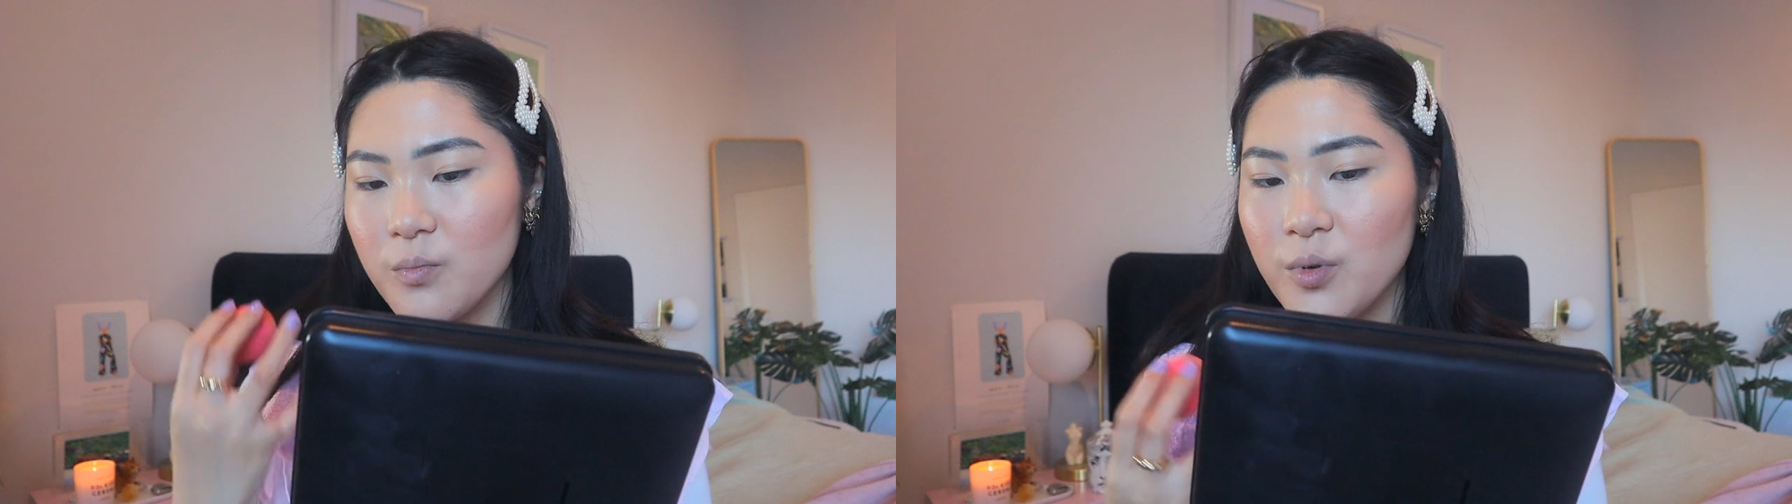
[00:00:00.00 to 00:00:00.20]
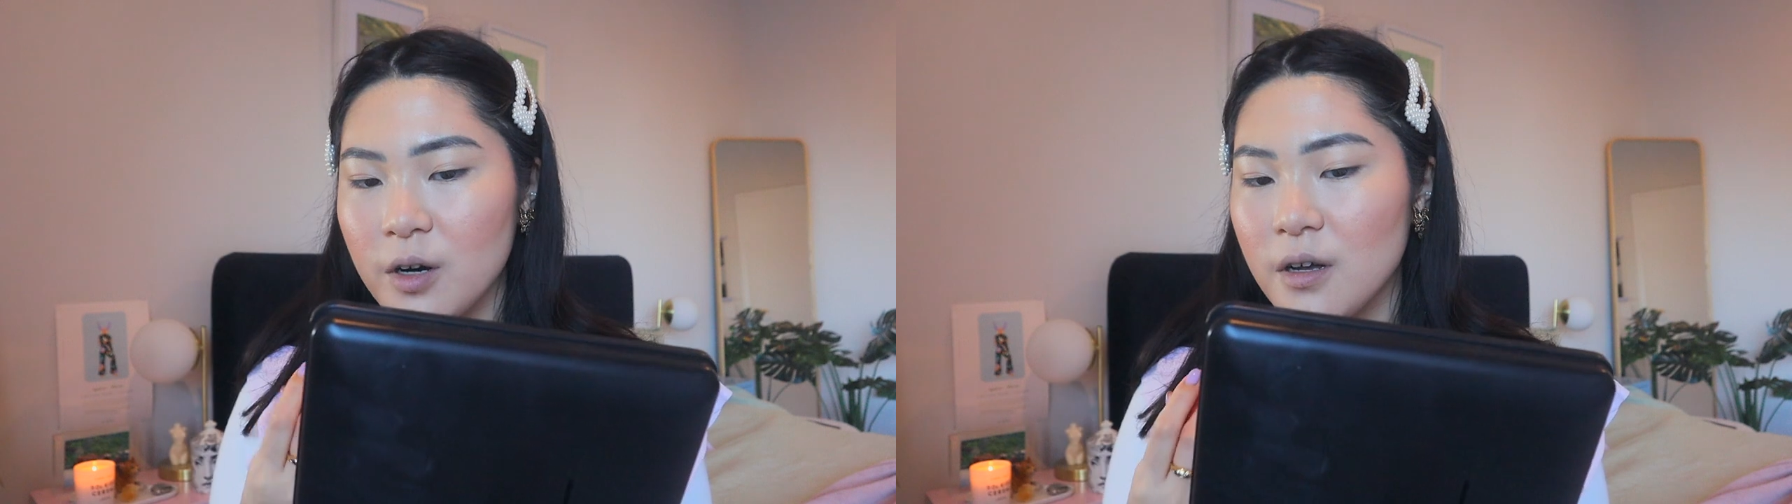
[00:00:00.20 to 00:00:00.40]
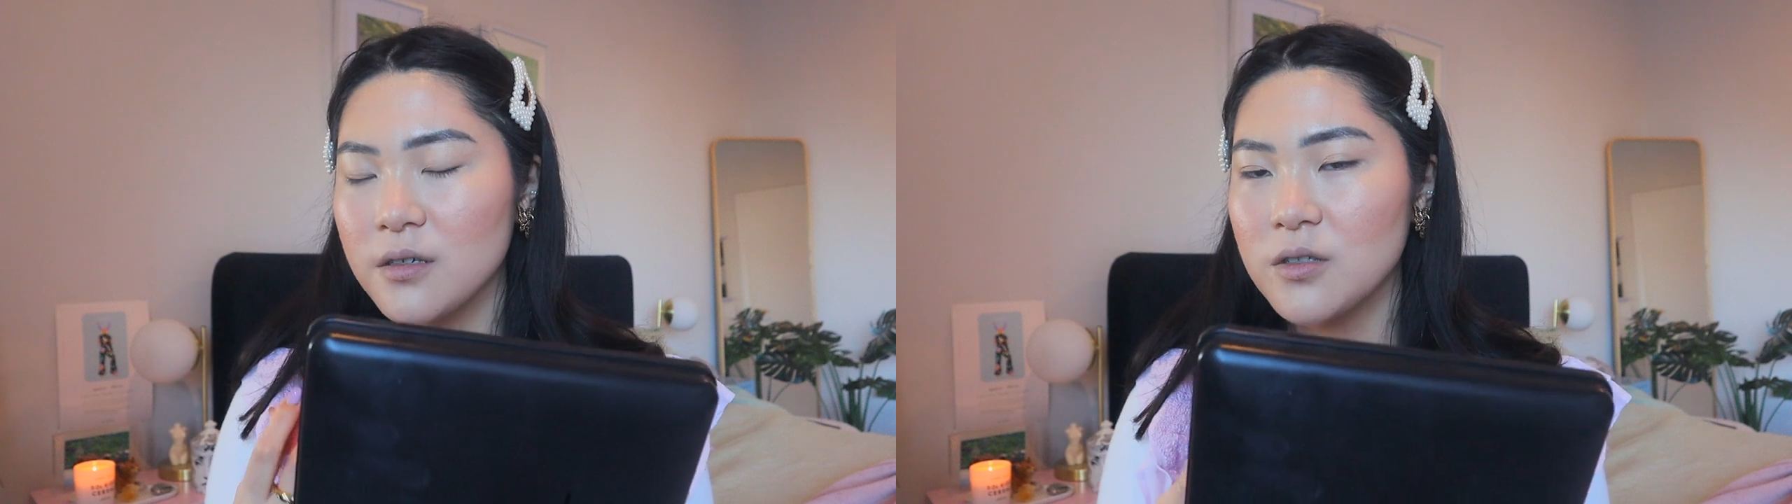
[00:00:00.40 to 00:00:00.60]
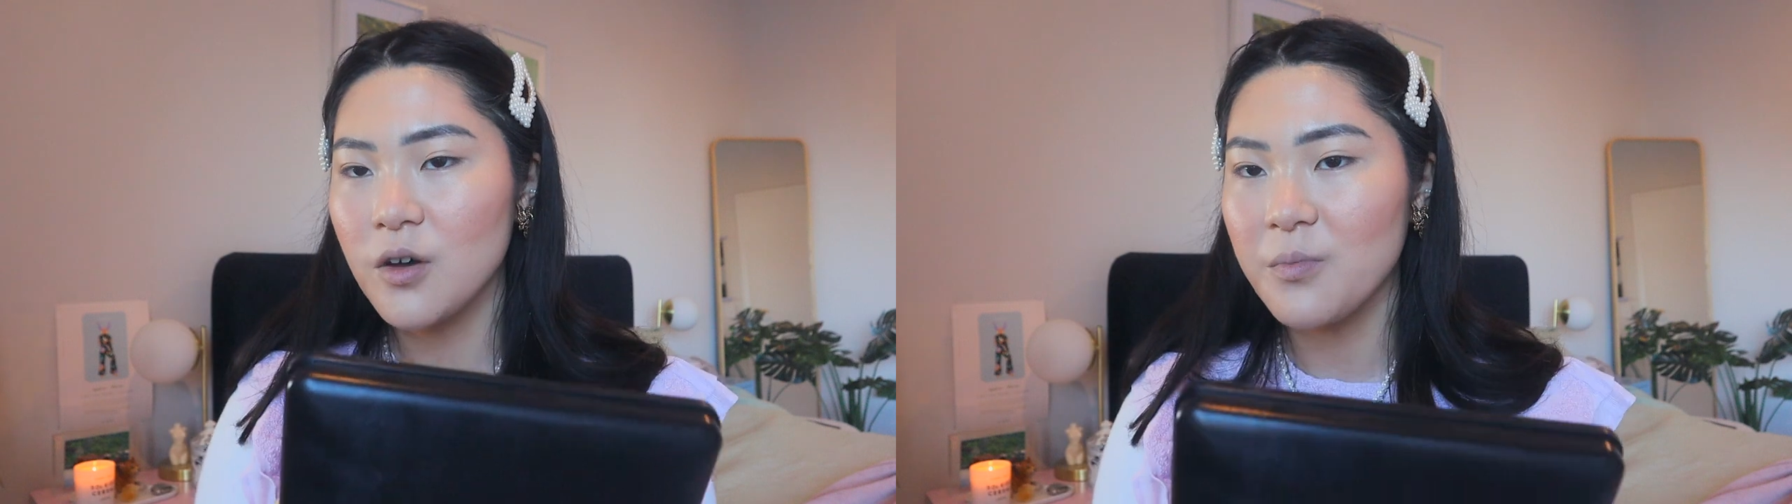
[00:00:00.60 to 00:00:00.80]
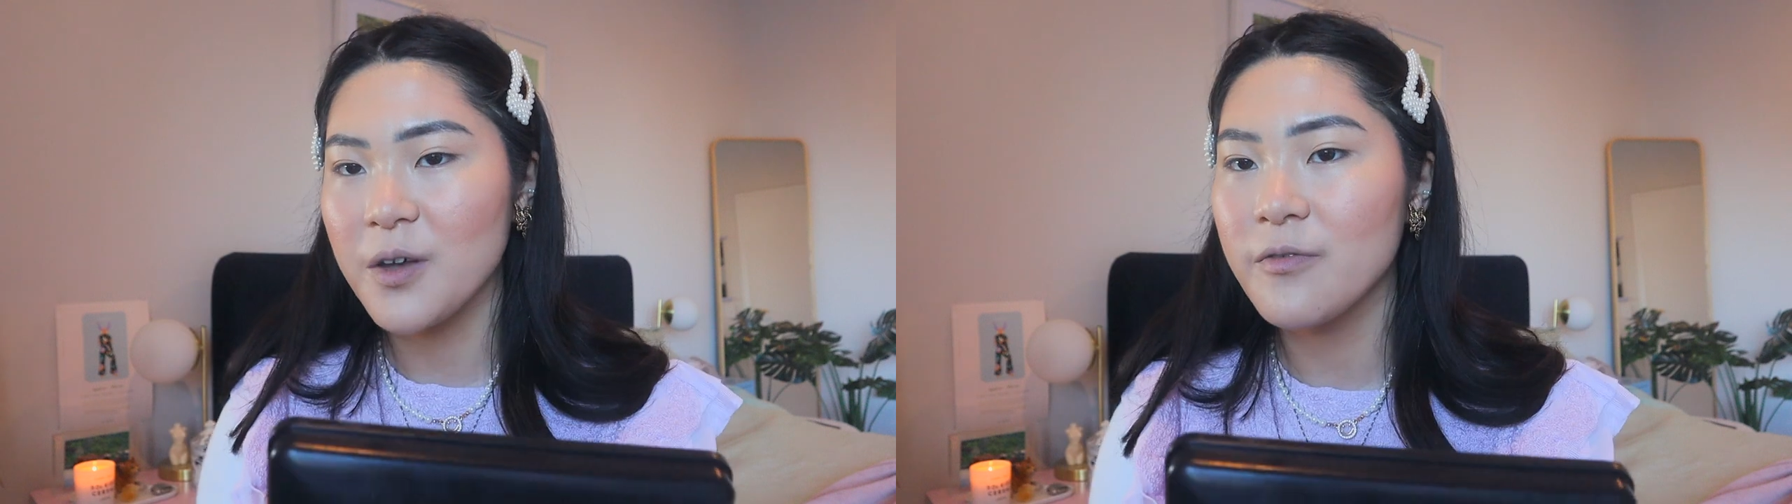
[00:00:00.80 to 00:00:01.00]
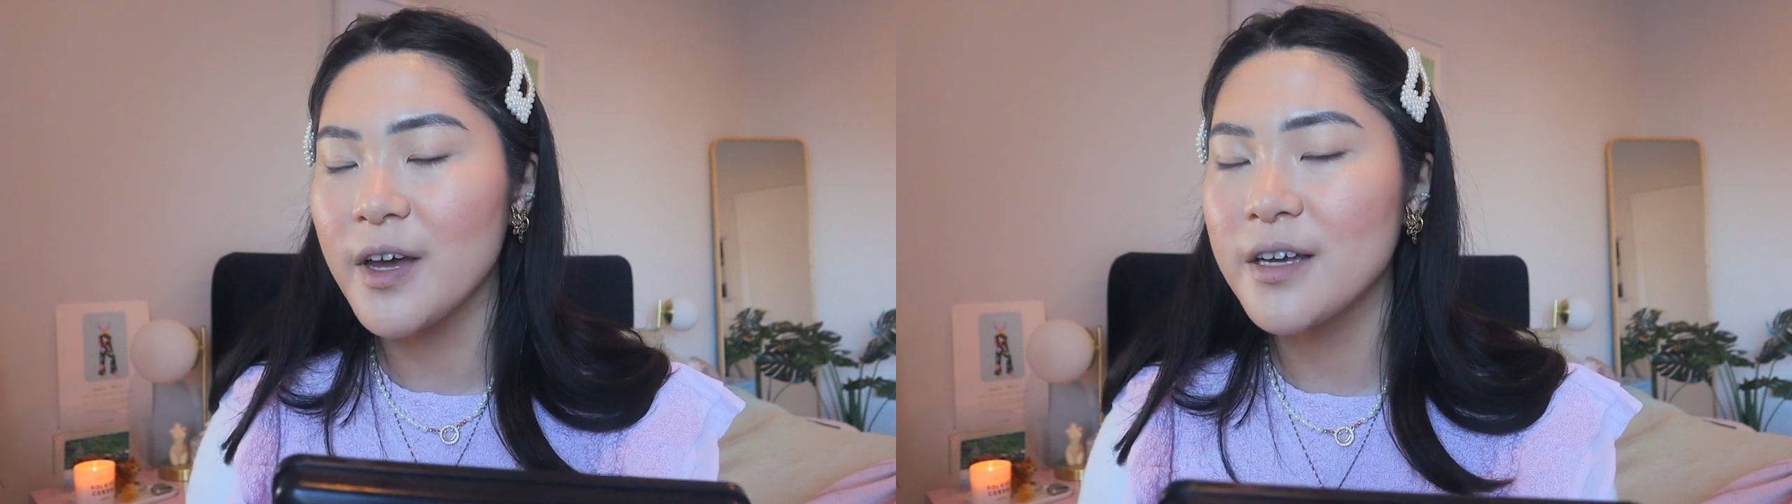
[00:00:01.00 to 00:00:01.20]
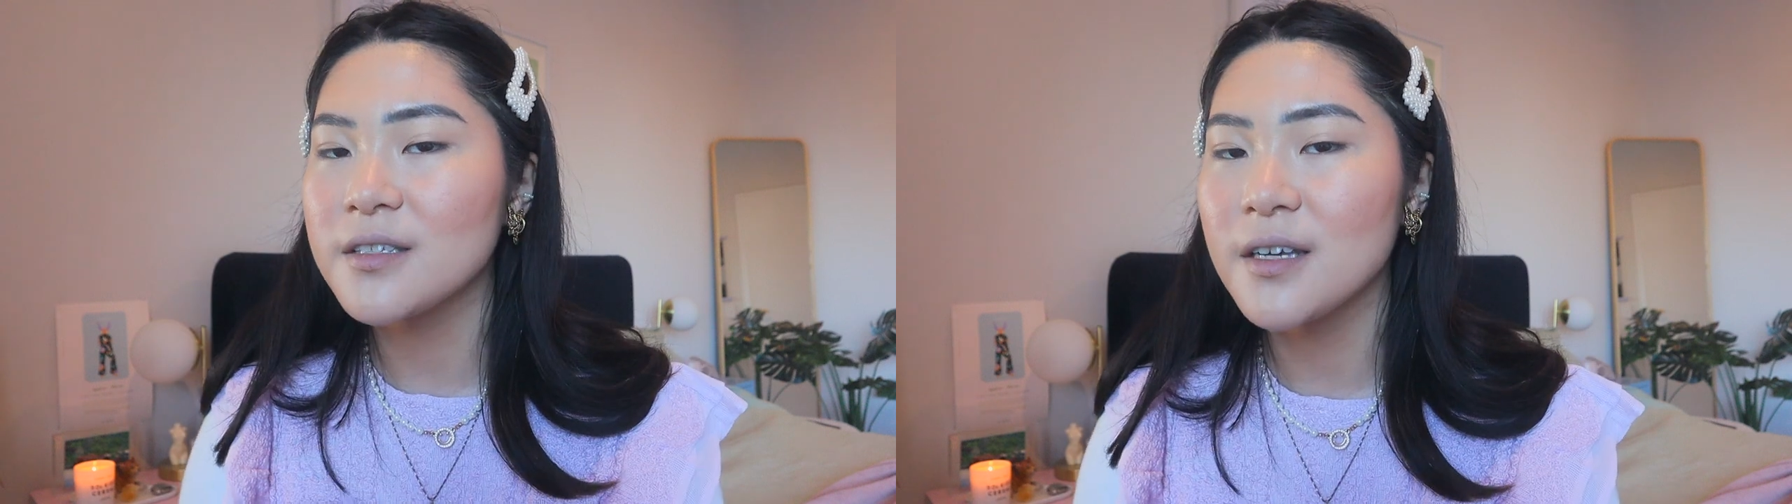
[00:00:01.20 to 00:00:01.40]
products on my face,